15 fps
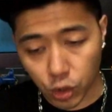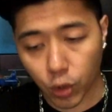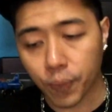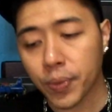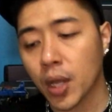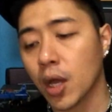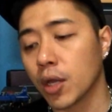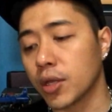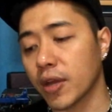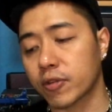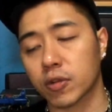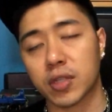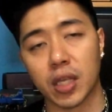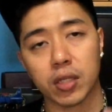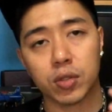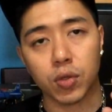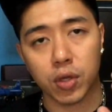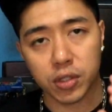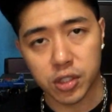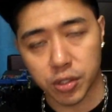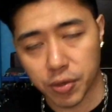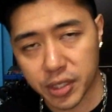so you have to take into
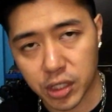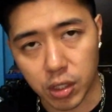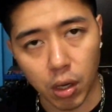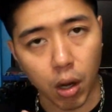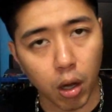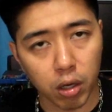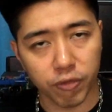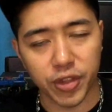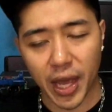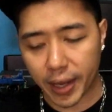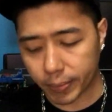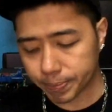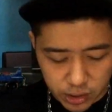consideration all of that.